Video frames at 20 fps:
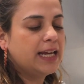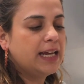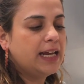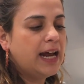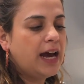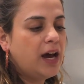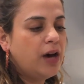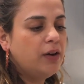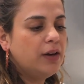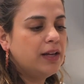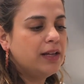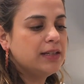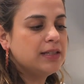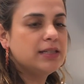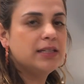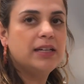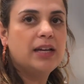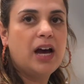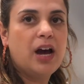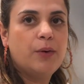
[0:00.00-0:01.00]
it out and
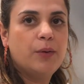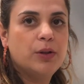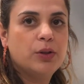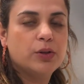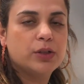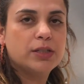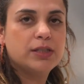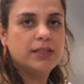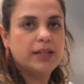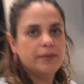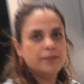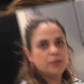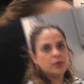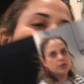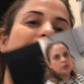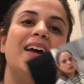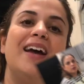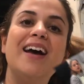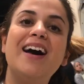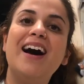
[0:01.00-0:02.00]
see how it looks then.
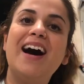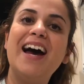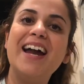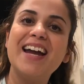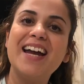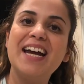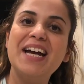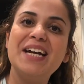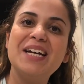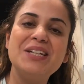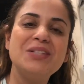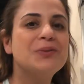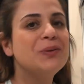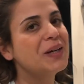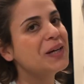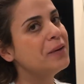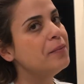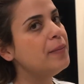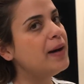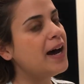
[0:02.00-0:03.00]
Hi guys,
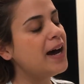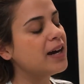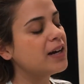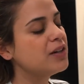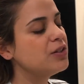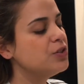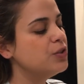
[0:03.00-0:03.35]
welcome back.